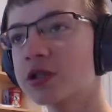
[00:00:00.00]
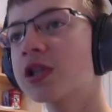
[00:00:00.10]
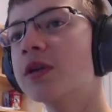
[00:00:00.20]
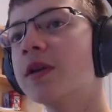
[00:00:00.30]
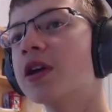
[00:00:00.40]
going
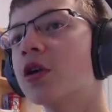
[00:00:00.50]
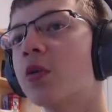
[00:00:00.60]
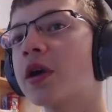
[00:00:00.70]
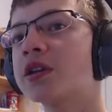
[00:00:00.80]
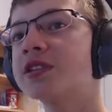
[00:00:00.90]
to make a
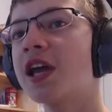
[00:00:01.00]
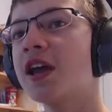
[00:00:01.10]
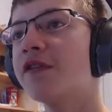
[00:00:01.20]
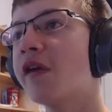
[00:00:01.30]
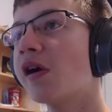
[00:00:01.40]
quick
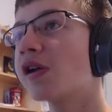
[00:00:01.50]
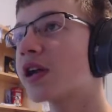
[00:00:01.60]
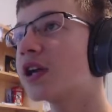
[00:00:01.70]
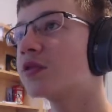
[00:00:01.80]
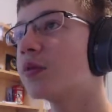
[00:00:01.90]
save in
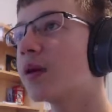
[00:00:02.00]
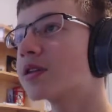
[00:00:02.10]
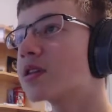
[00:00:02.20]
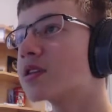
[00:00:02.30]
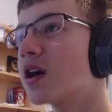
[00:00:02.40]
case we mess
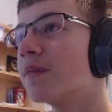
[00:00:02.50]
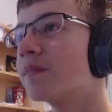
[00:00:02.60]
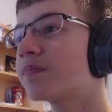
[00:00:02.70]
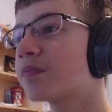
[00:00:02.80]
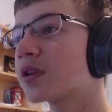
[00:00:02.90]
this up,
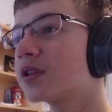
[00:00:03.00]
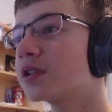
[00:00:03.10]
because